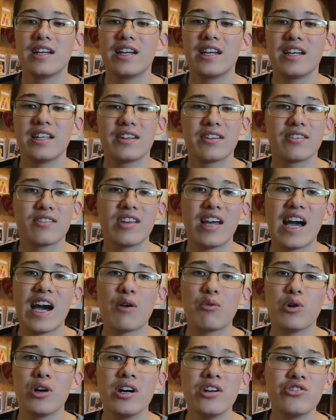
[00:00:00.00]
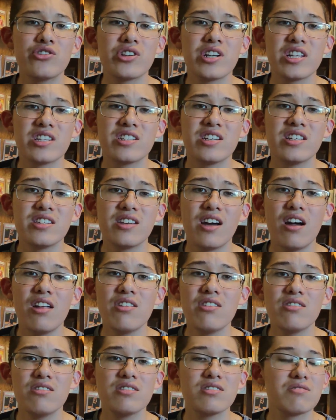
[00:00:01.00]
And at
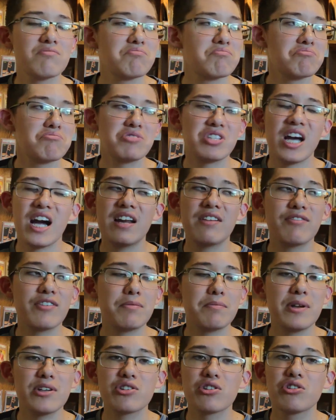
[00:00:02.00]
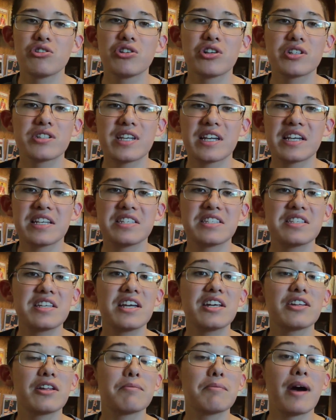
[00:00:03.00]
$110, Donovan Mitchell looks like a
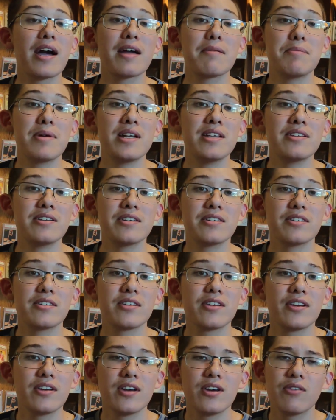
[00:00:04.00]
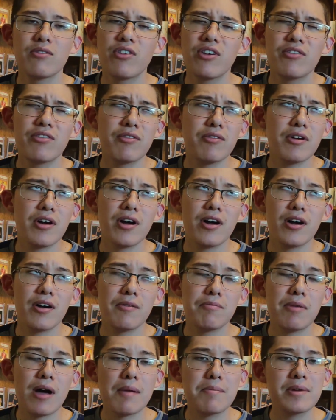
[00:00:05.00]
steal, in my opinion. With
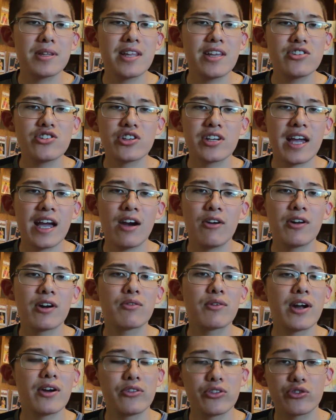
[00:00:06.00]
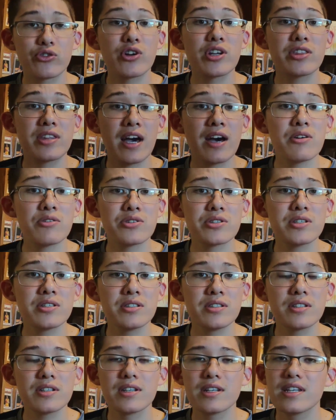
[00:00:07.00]
population count around 3,000.
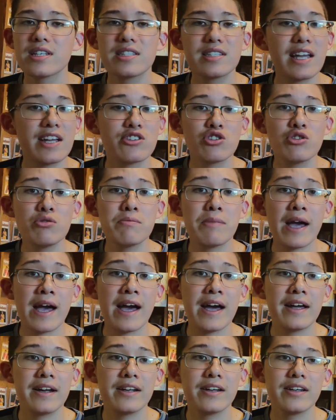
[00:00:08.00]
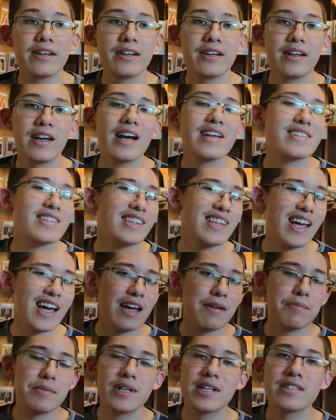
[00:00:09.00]
That's too bad. That's a
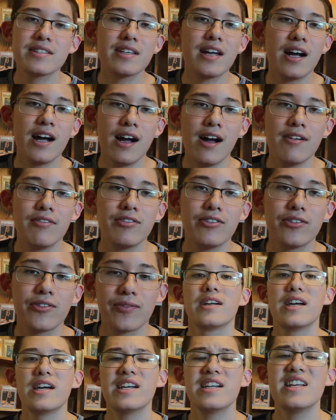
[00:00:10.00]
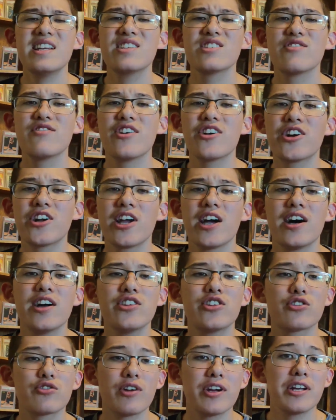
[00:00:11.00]
lot, but it's not awful. And he's a very
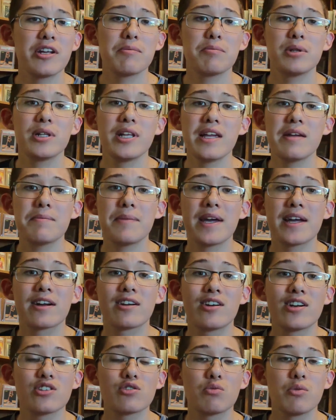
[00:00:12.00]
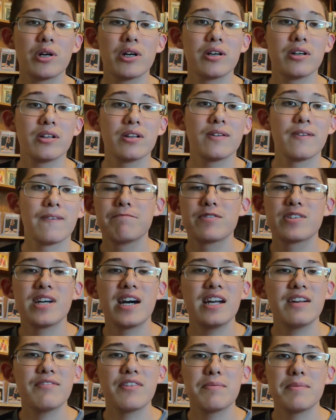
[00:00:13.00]
underrated playmaker as well.
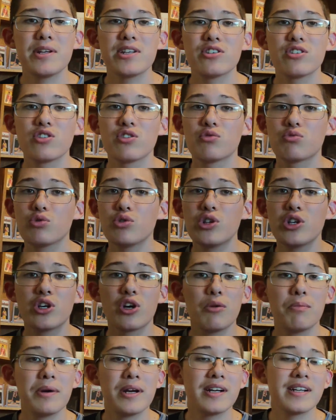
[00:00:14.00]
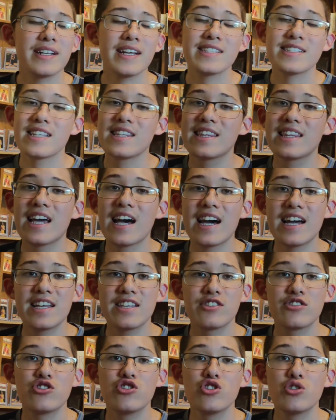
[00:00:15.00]
Donovan Mitchell and Rudy Gobert, that's a
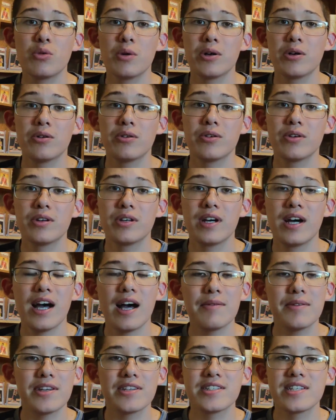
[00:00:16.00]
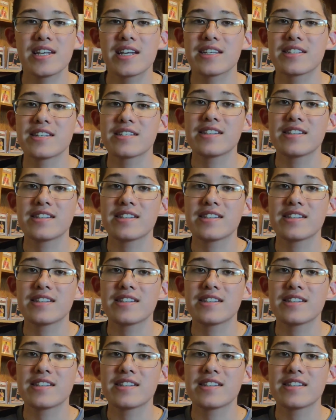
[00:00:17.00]
nice duo. I'm not saying it's